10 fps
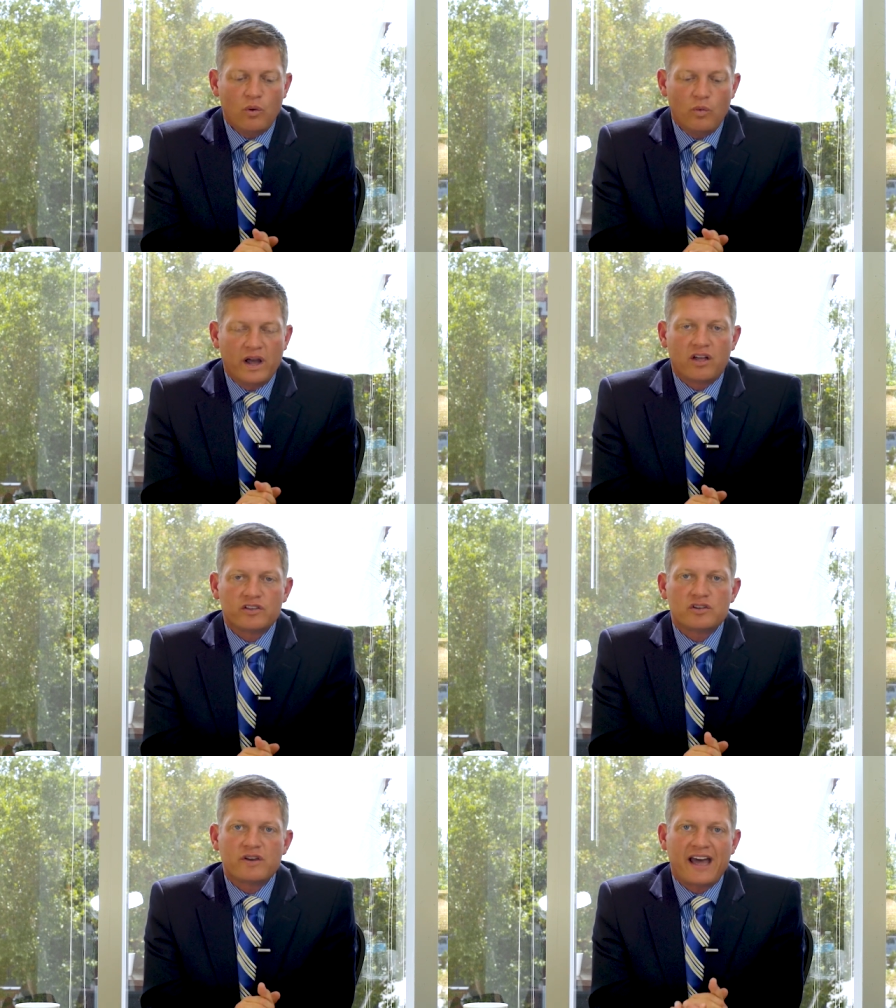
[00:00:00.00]
Well,
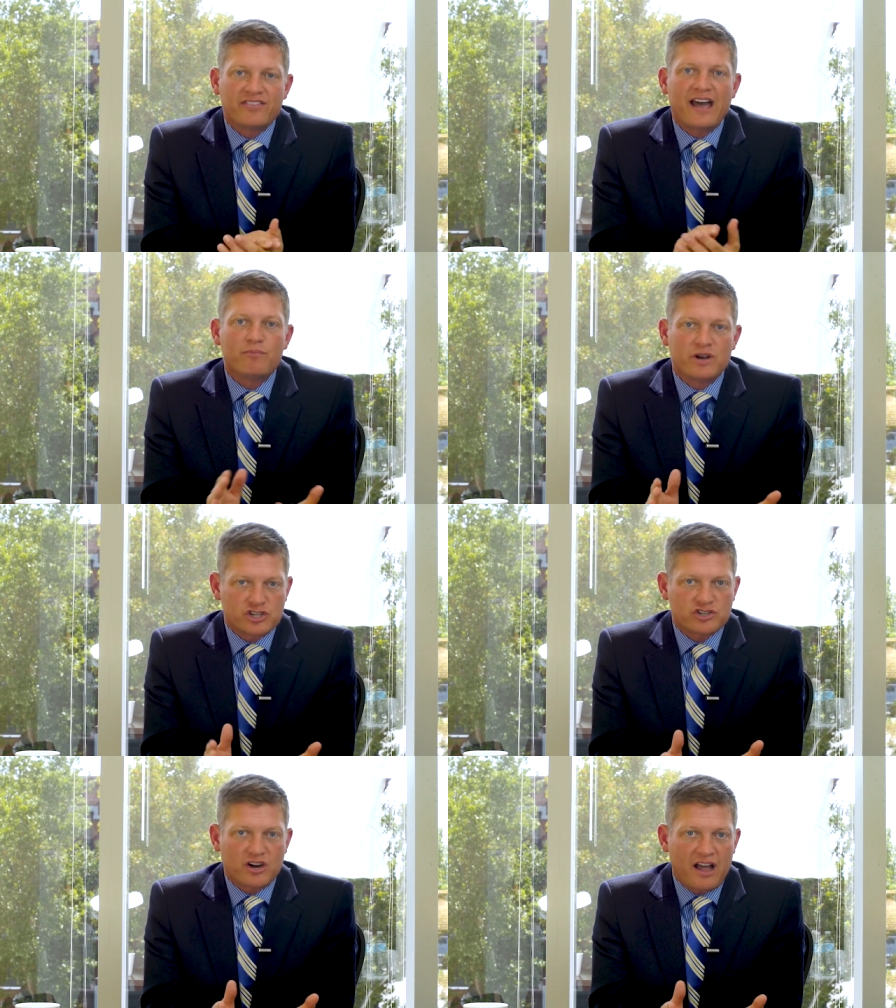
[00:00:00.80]
you add that
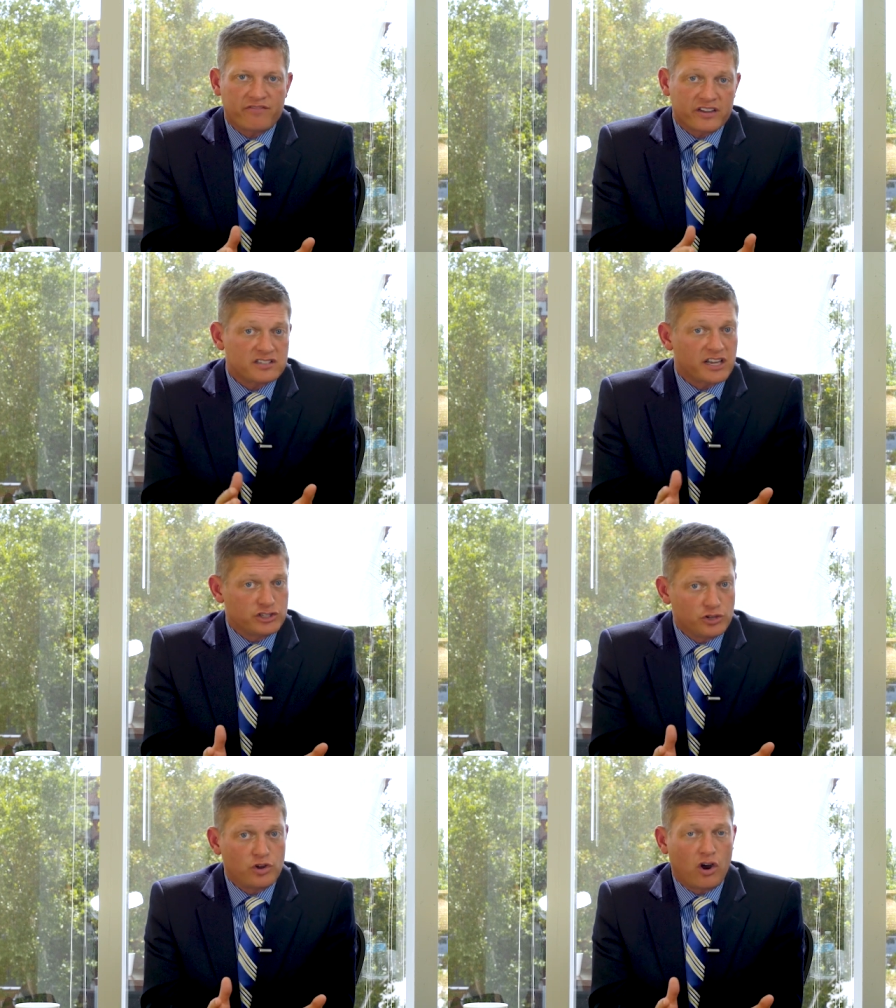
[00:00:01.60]
much traffic, say
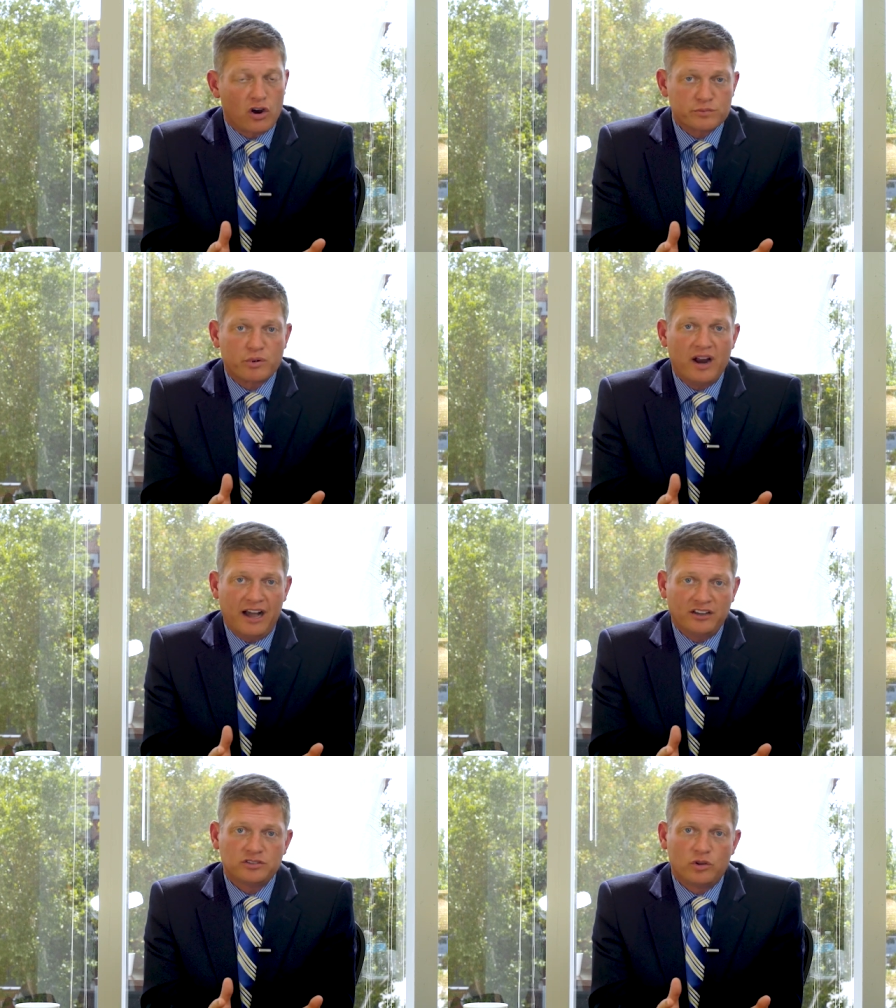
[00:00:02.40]
2 cars per
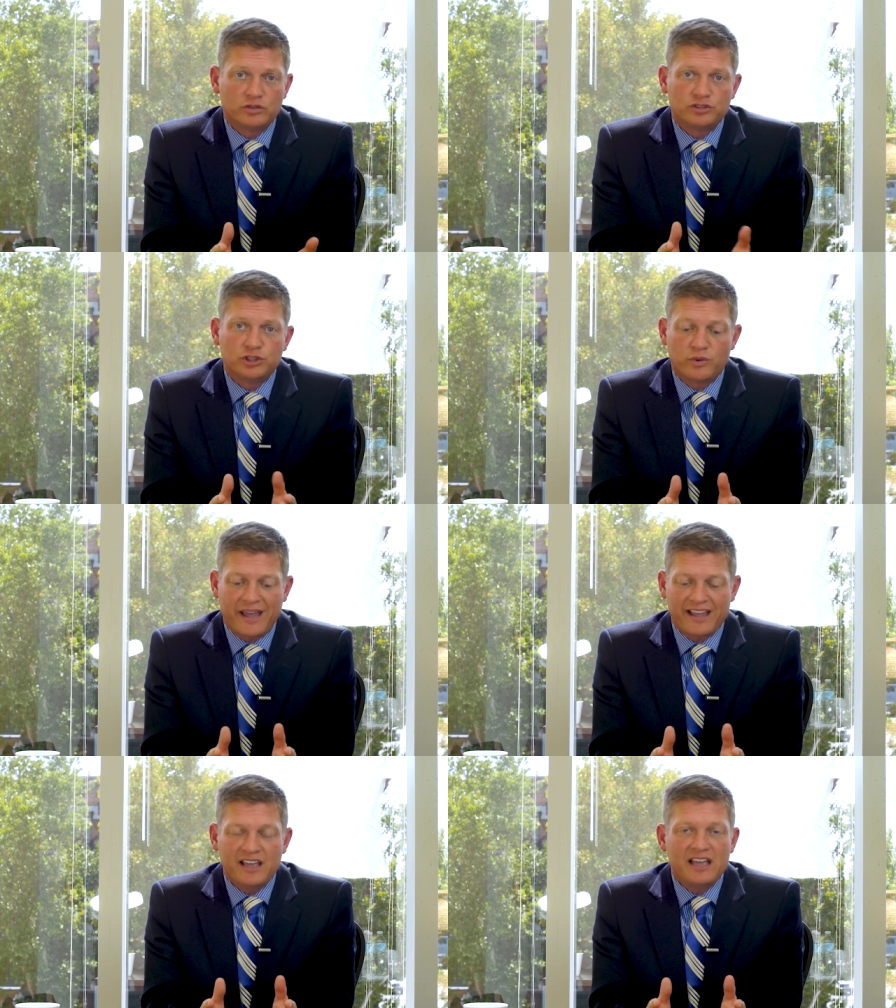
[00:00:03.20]
household, to a